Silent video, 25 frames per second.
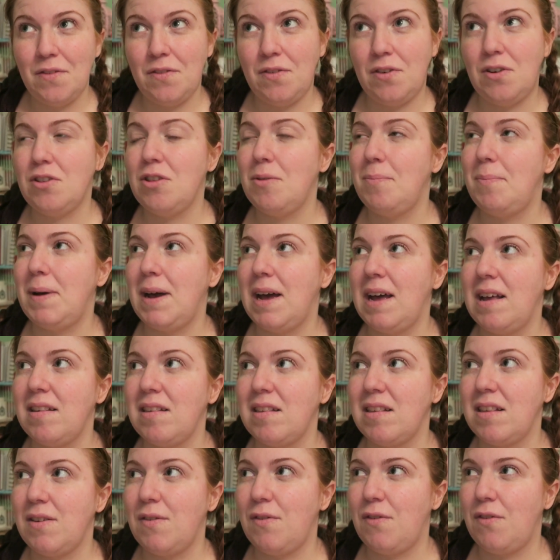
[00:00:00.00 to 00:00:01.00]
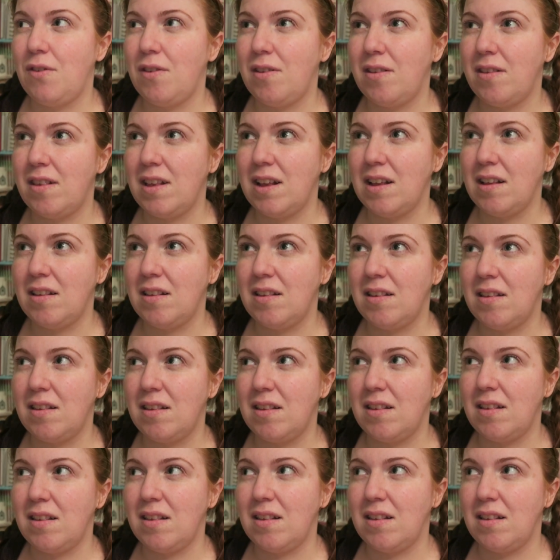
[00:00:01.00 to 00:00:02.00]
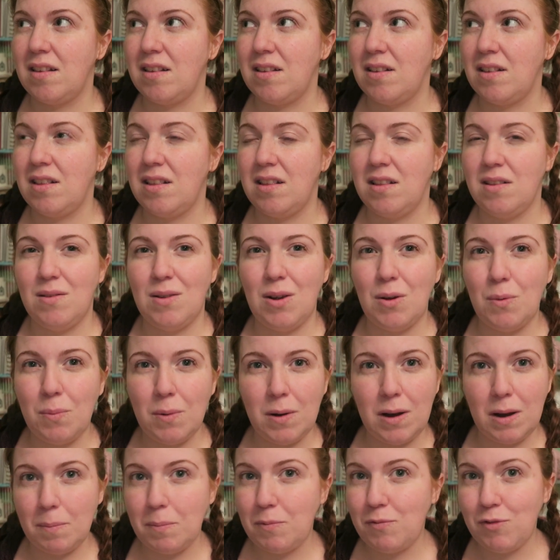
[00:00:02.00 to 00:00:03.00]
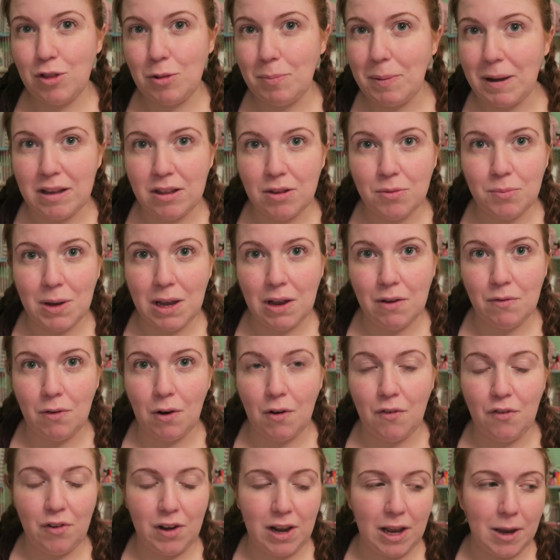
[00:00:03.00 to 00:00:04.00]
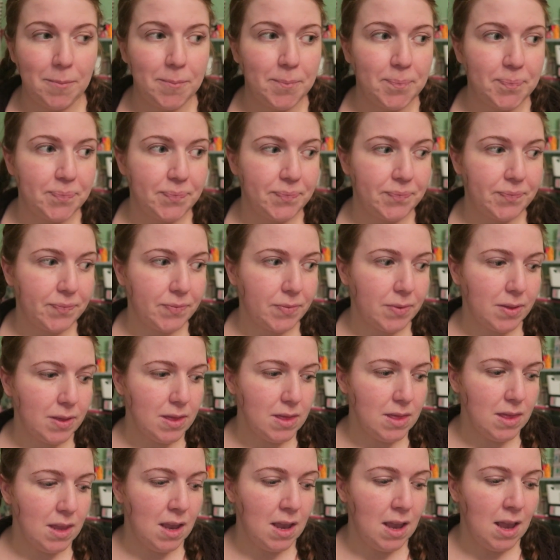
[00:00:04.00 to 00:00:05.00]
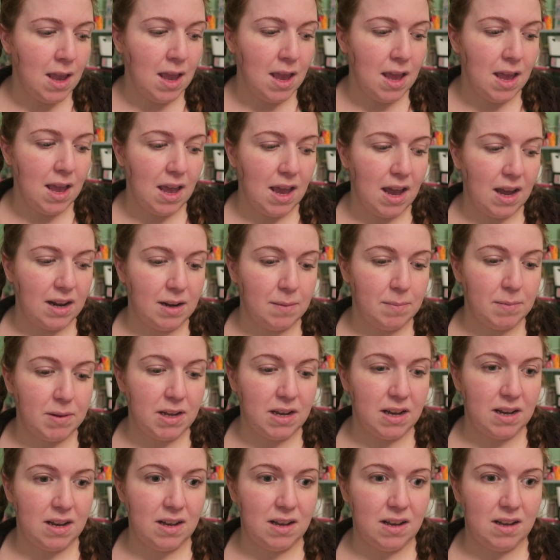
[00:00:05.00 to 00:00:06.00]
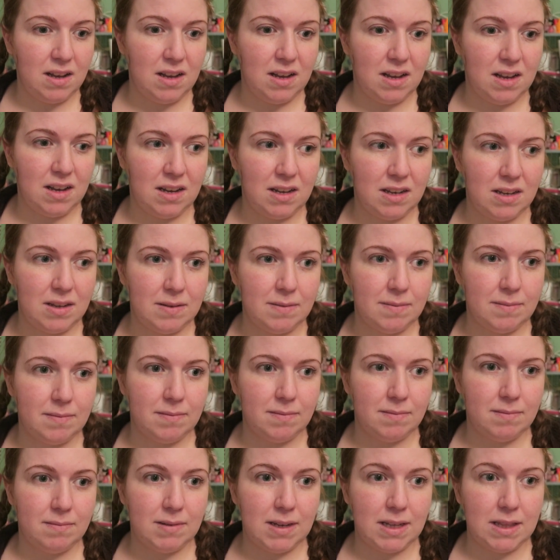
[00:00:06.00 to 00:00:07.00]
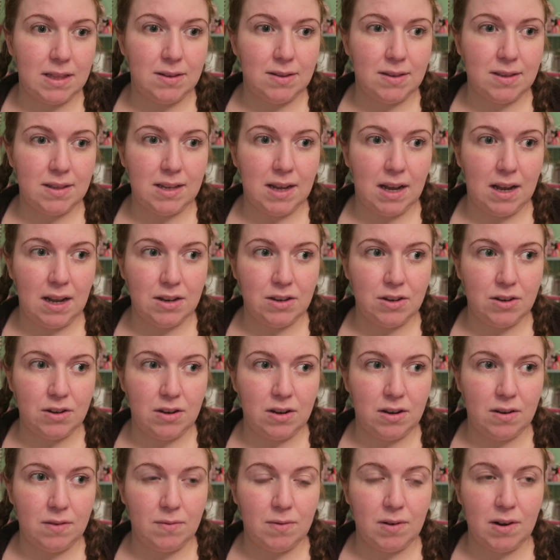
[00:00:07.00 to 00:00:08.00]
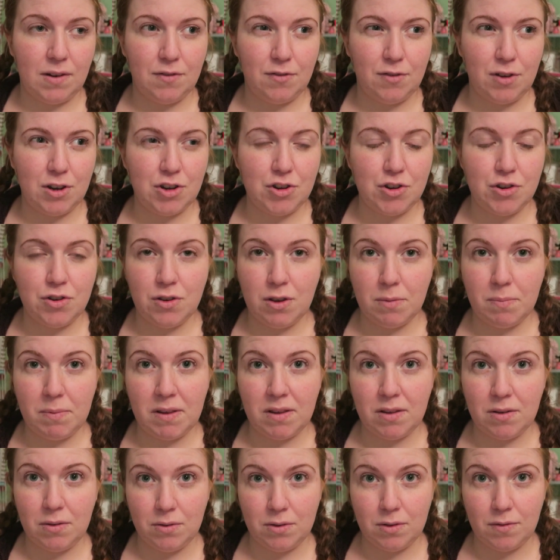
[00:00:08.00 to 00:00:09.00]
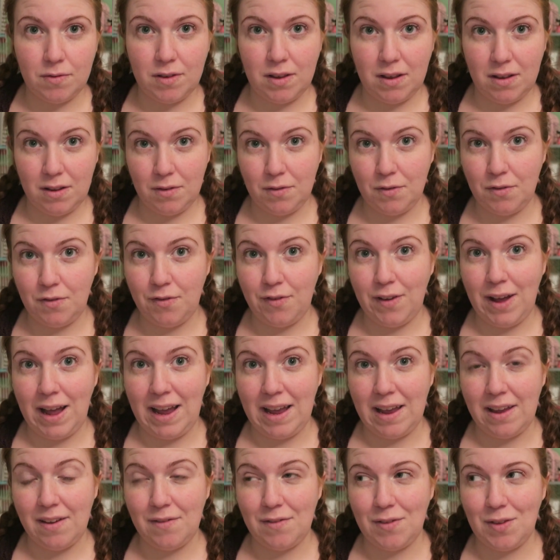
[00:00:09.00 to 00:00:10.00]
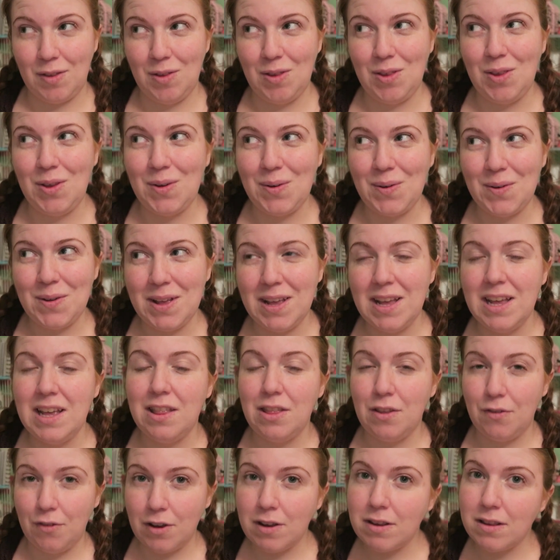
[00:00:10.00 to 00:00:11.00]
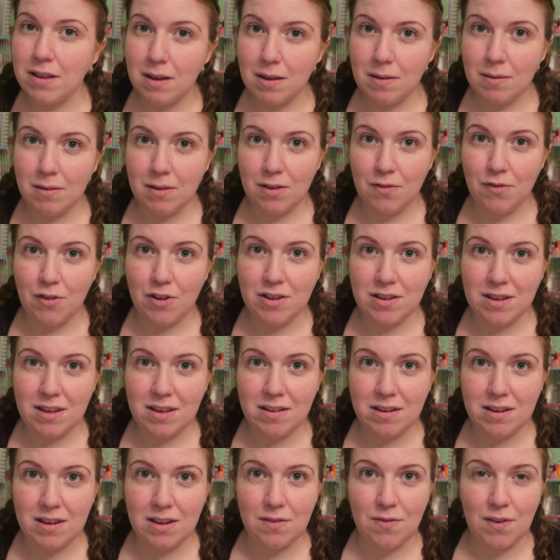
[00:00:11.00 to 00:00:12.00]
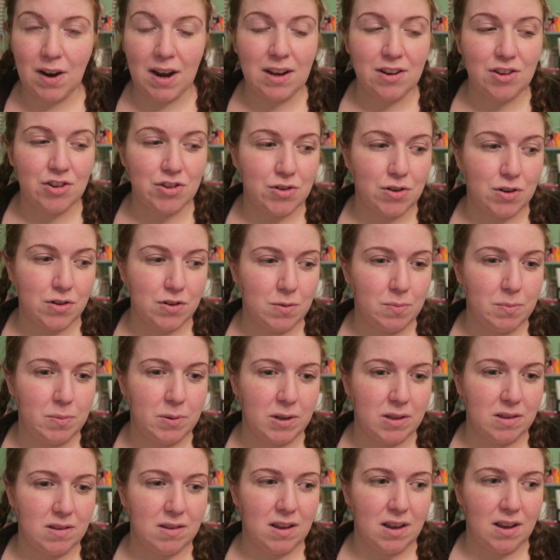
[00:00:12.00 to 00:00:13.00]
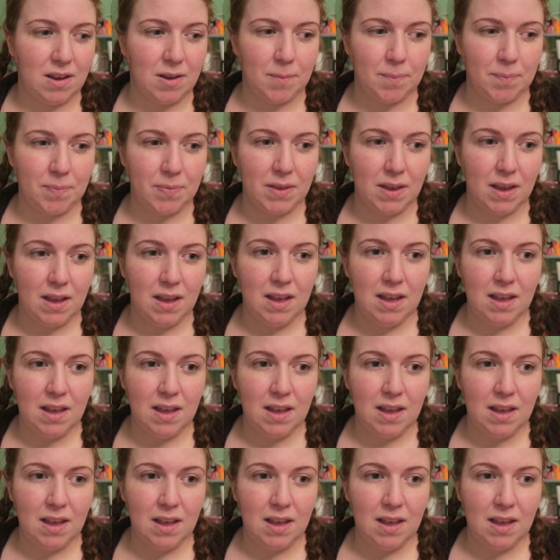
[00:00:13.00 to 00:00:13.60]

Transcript: for the past six, oh, for the past week roughly. And I'm now um, at the start of, well, I've watched two episodes of season five. So the first, the first season is very short, but um,